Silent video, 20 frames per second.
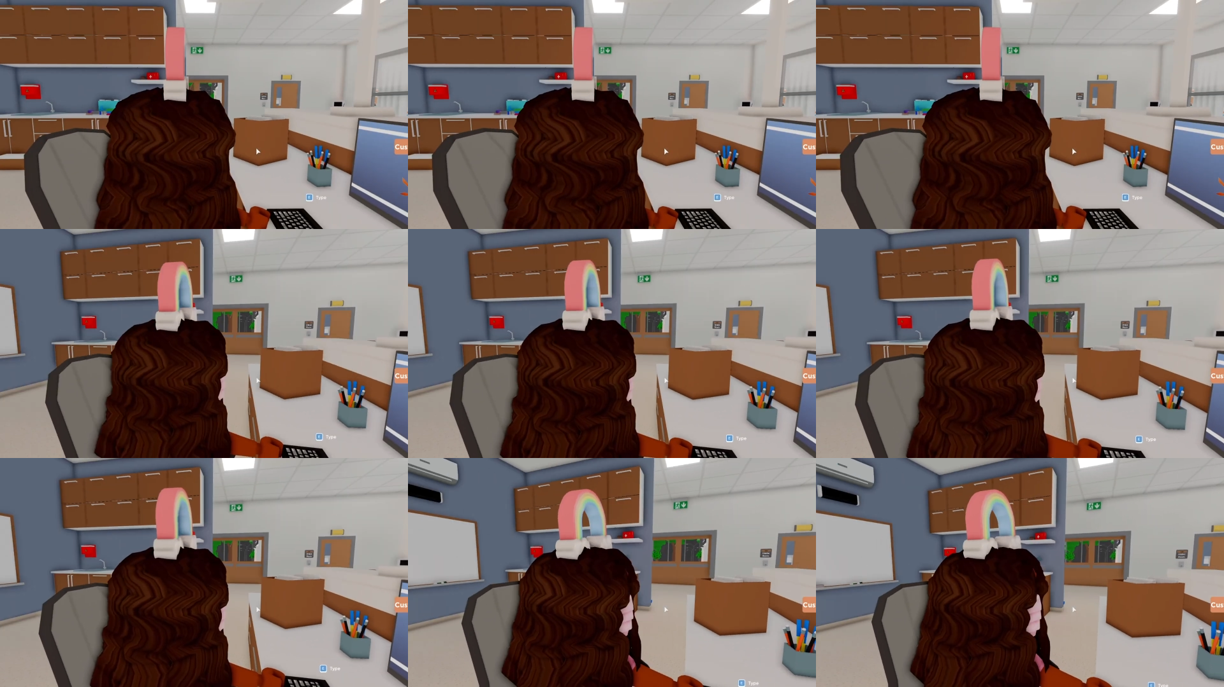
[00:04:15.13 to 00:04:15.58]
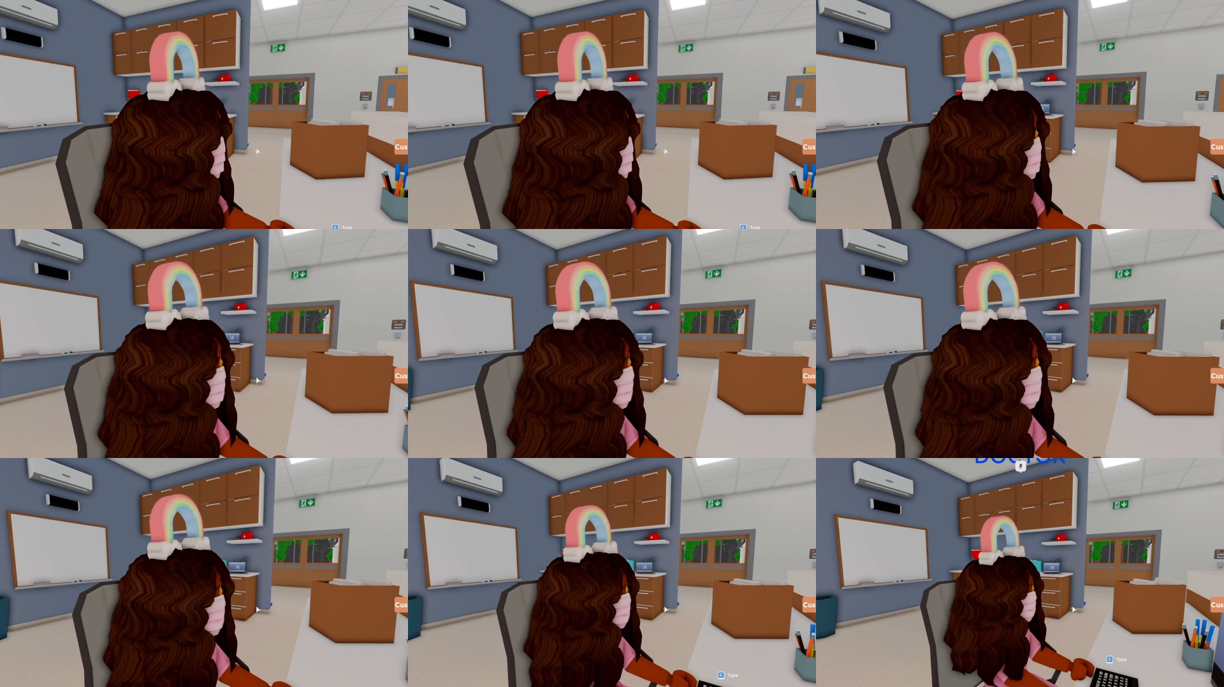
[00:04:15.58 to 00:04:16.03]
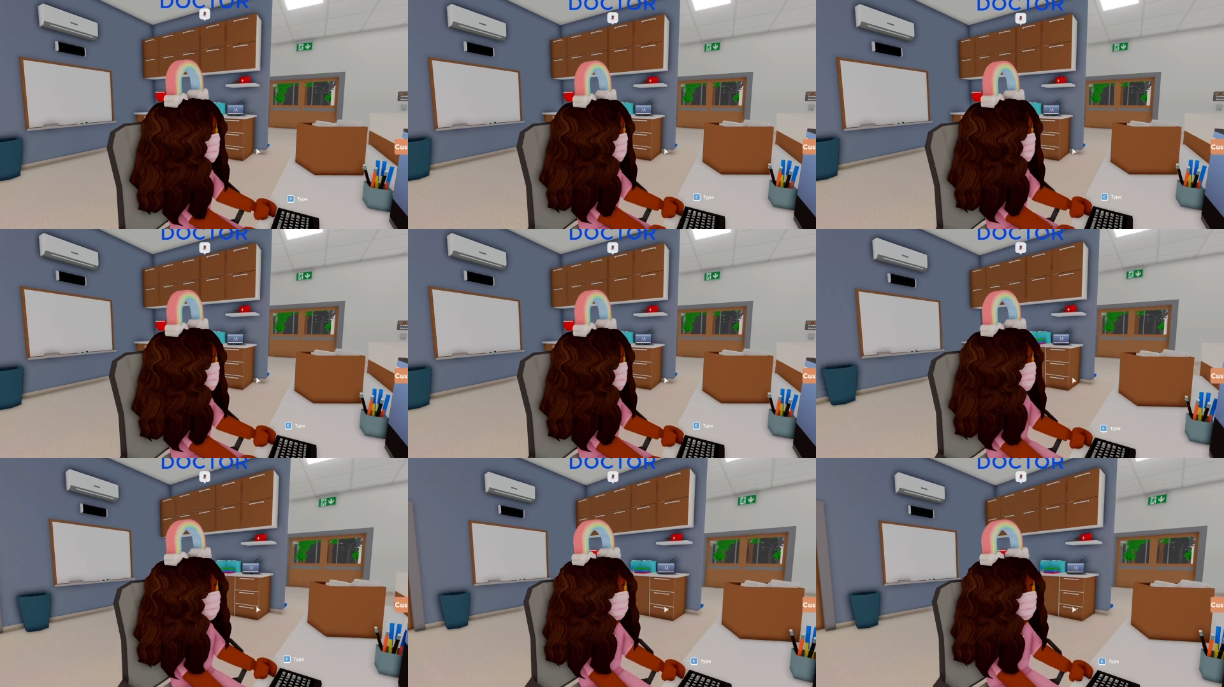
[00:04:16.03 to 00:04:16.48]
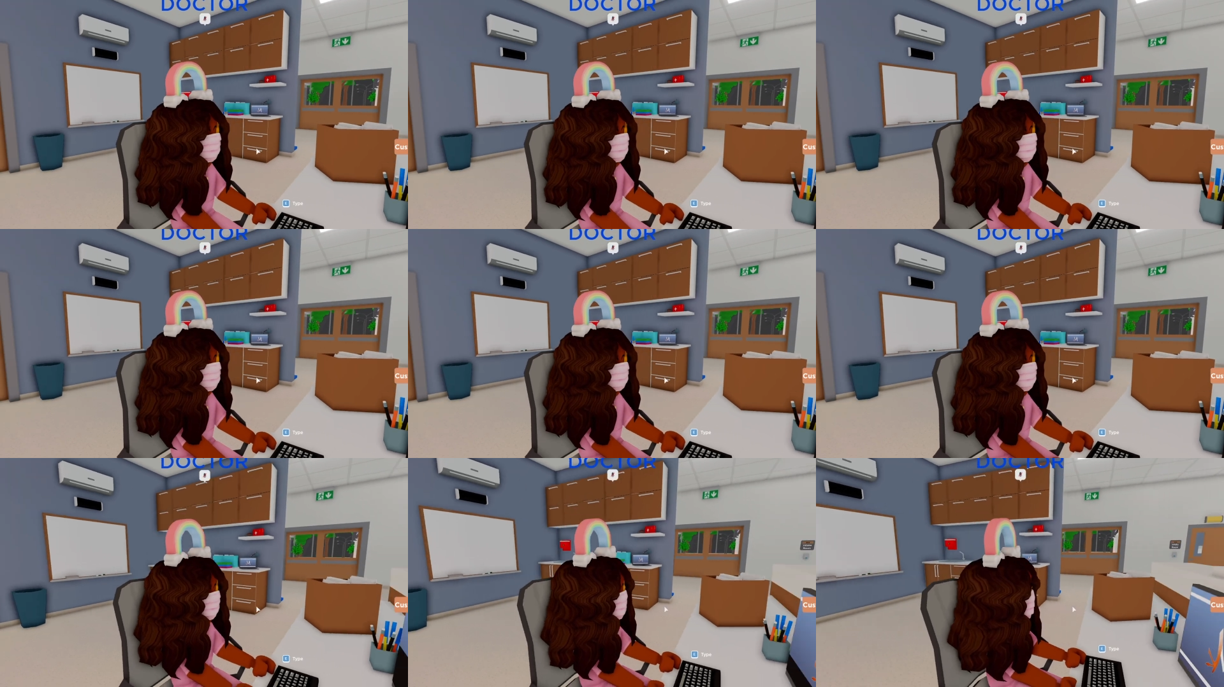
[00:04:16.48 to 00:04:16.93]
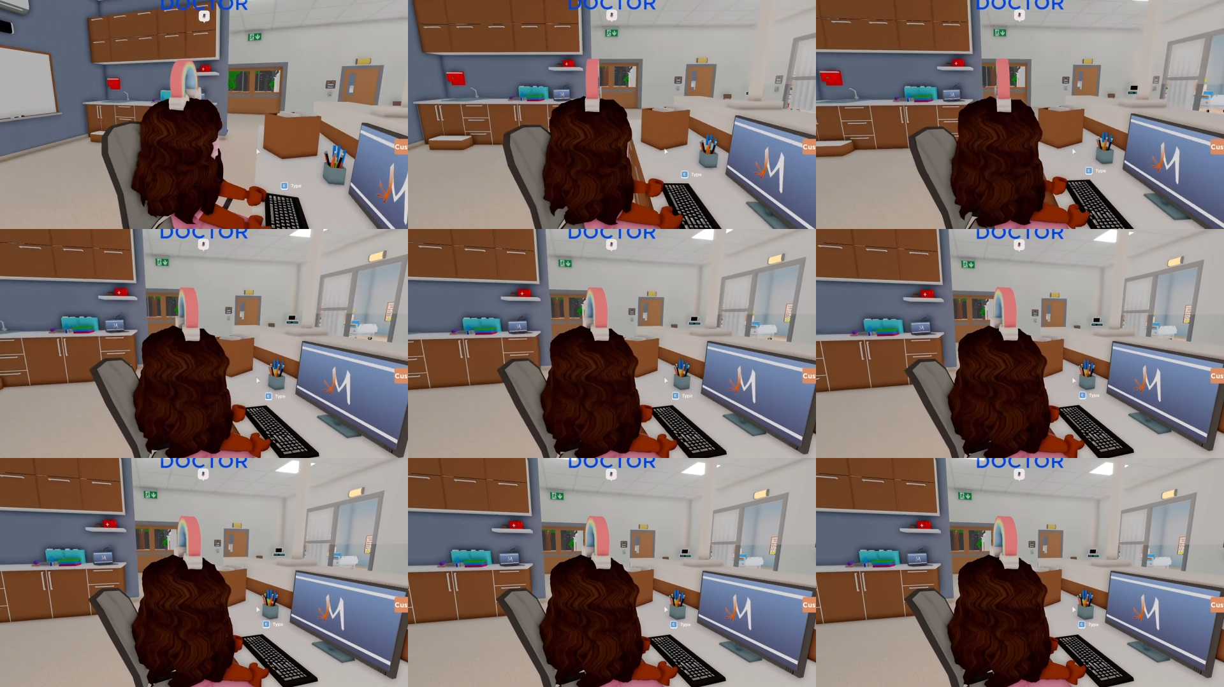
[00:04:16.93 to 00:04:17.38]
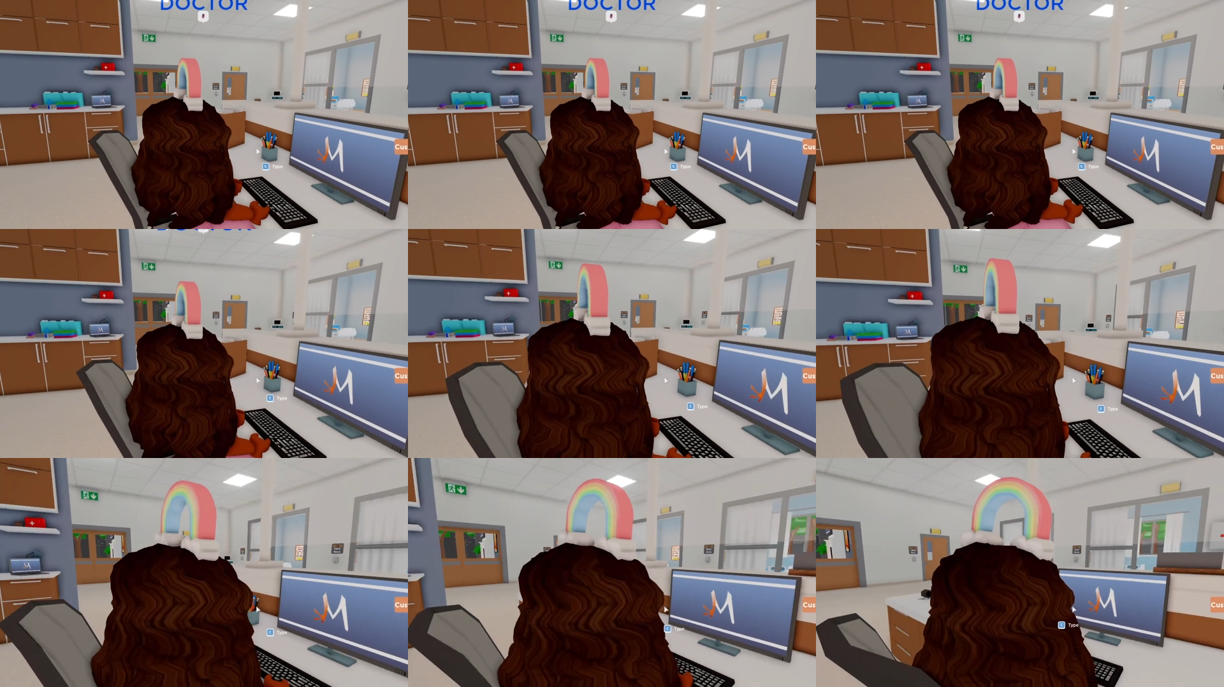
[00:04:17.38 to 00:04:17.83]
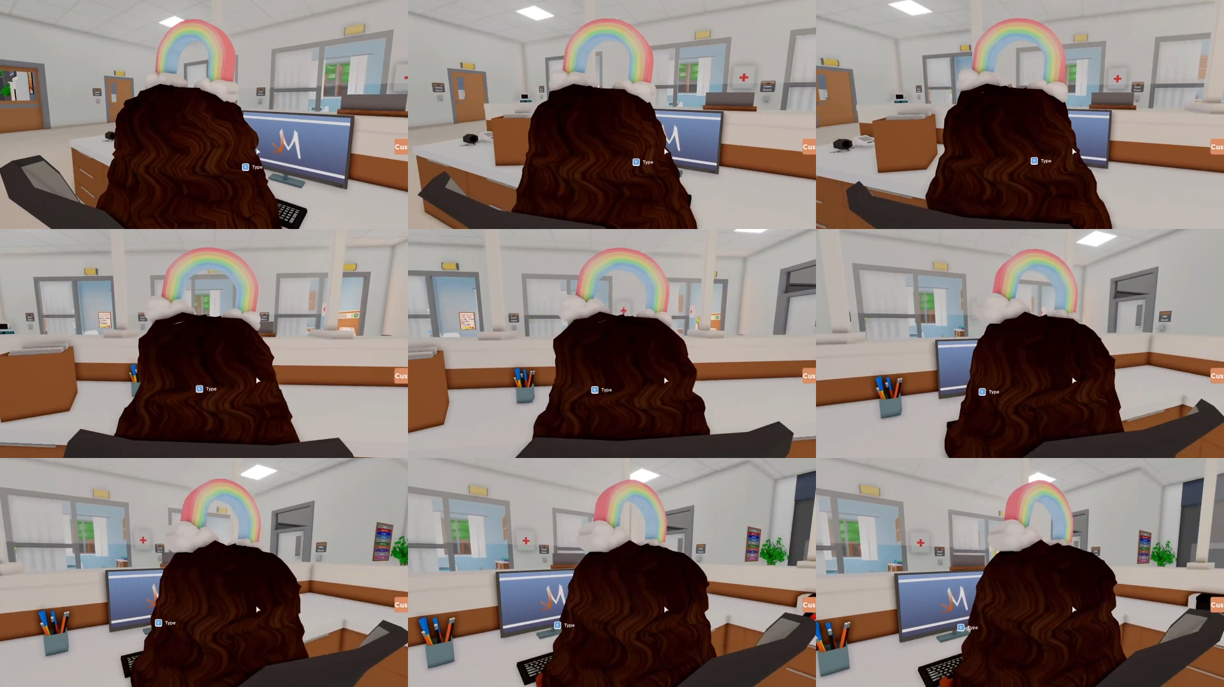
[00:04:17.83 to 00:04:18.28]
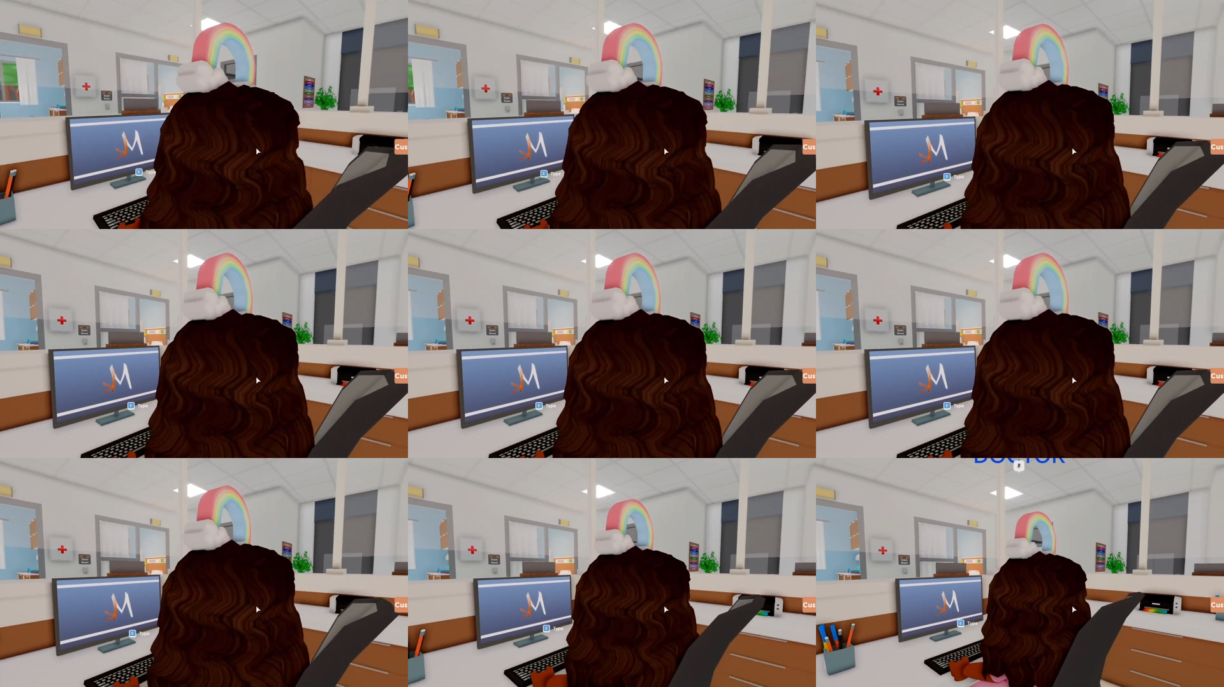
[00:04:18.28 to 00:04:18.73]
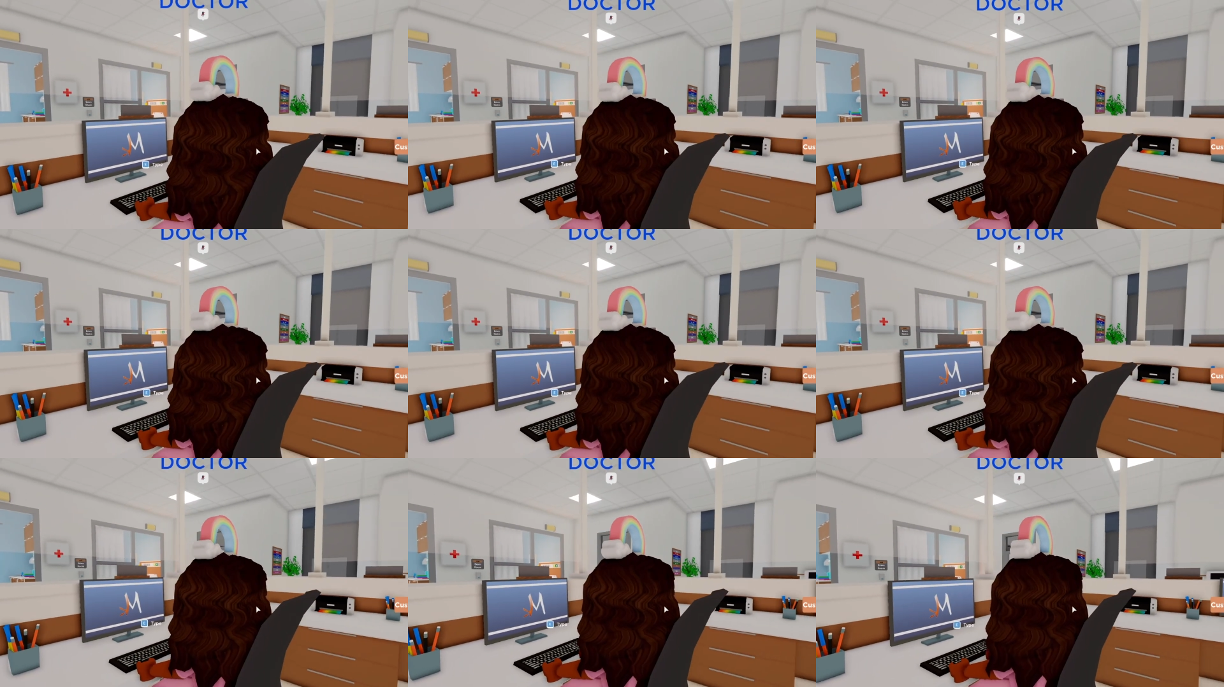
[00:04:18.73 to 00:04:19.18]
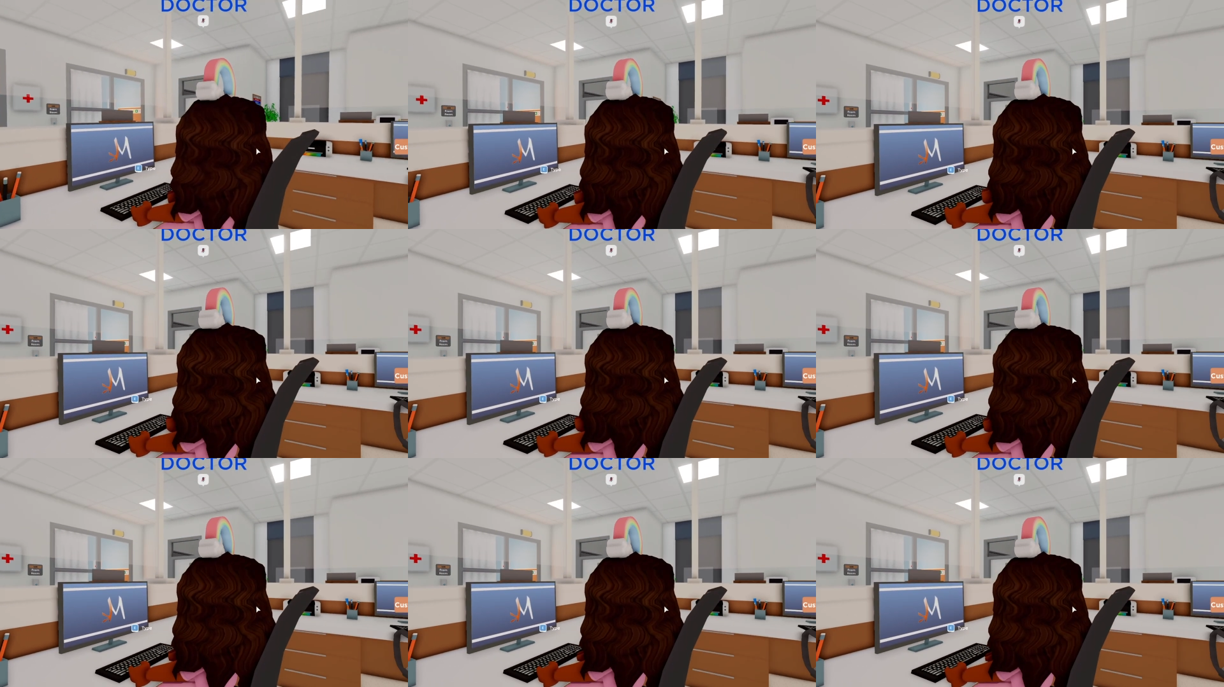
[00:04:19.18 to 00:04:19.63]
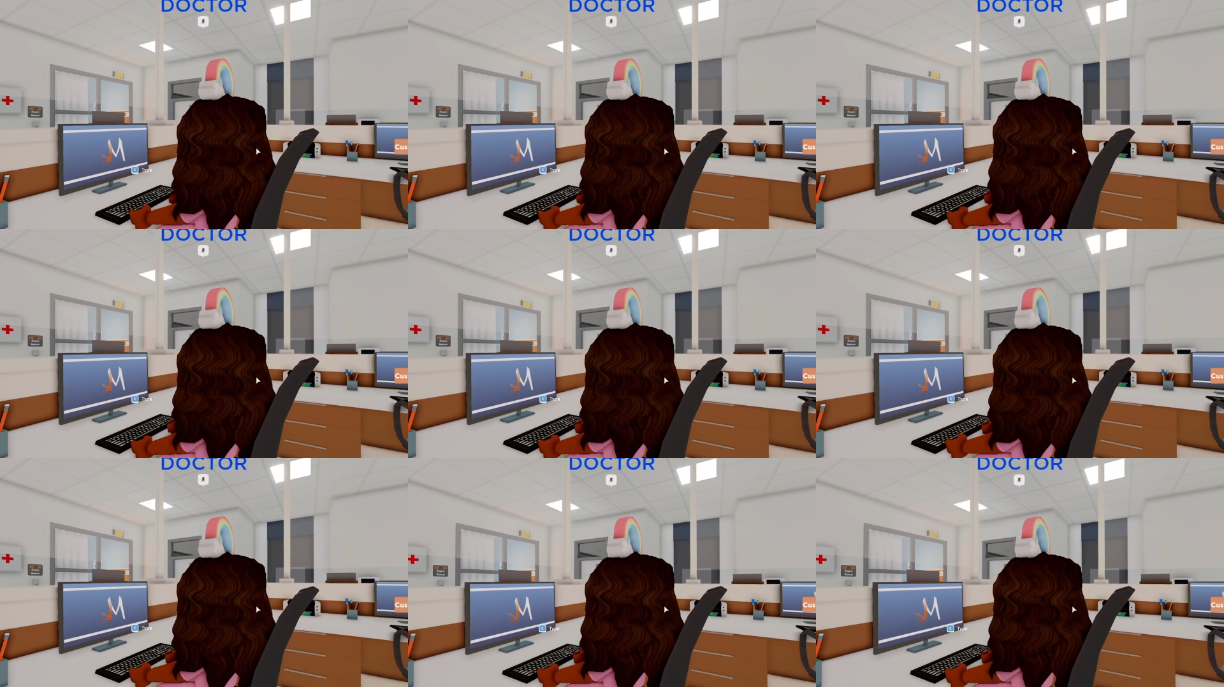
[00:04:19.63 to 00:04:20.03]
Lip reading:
[unreadable: no face in view]